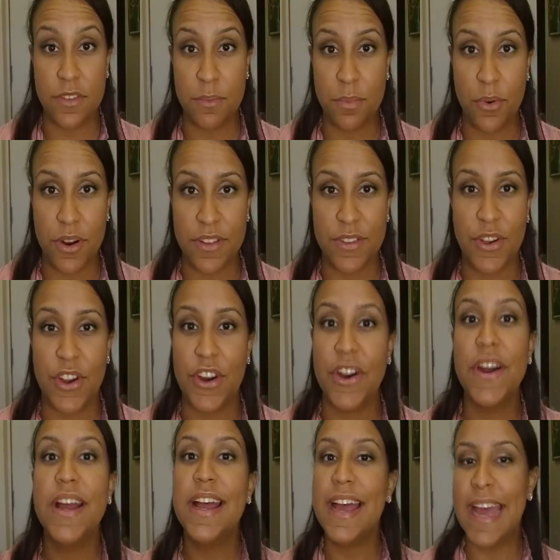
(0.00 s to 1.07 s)
this is important to
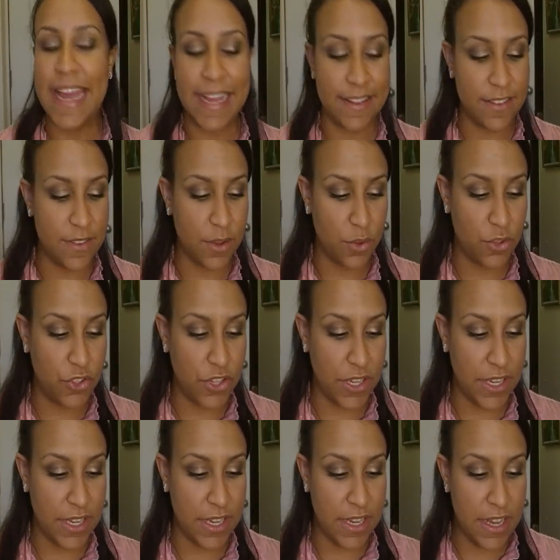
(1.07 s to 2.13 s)
her and so
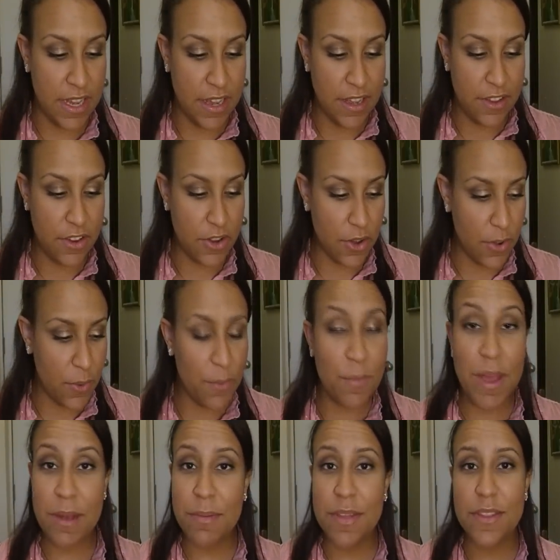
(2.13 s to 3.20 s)
she you
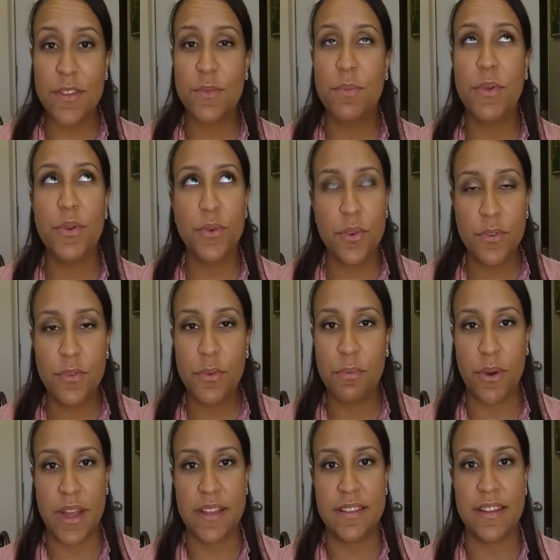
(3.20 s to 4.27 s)
know made me this beautiful
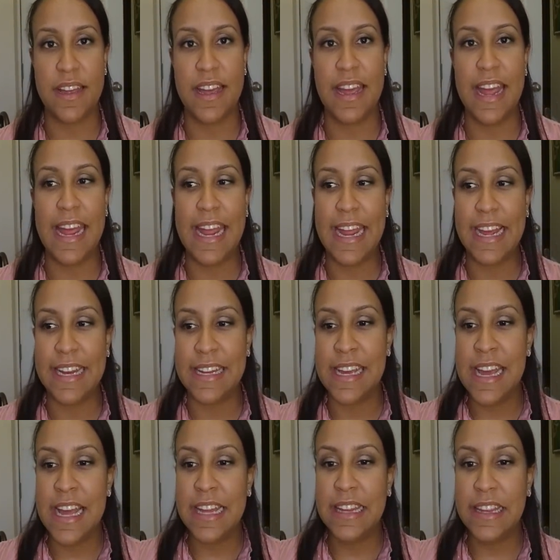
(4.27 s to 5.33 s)
bracelet
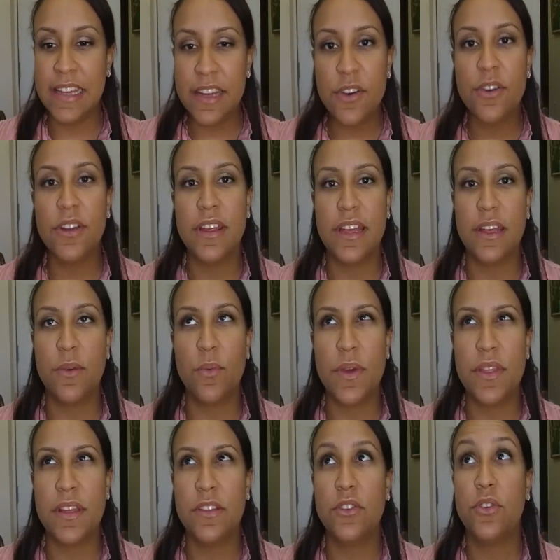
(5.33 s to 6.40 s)
and literally
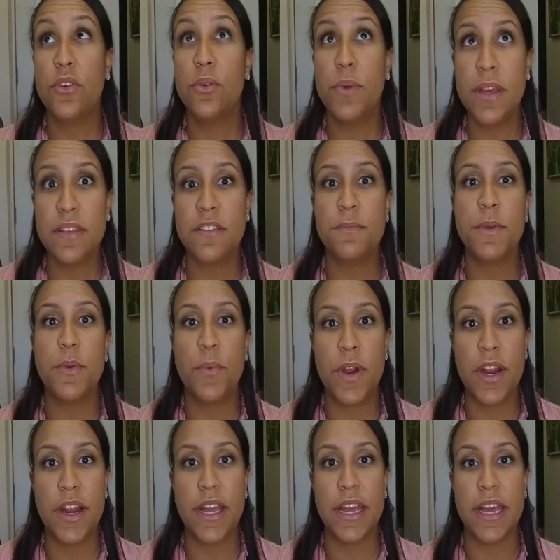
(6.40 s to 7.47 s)
within two weeks of me
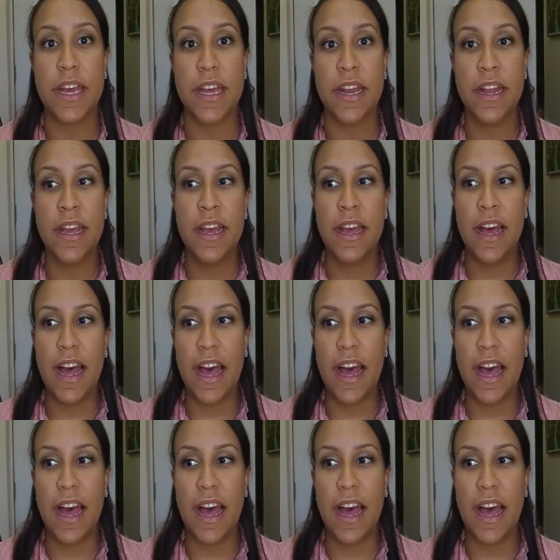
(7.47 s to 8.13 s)
wearing it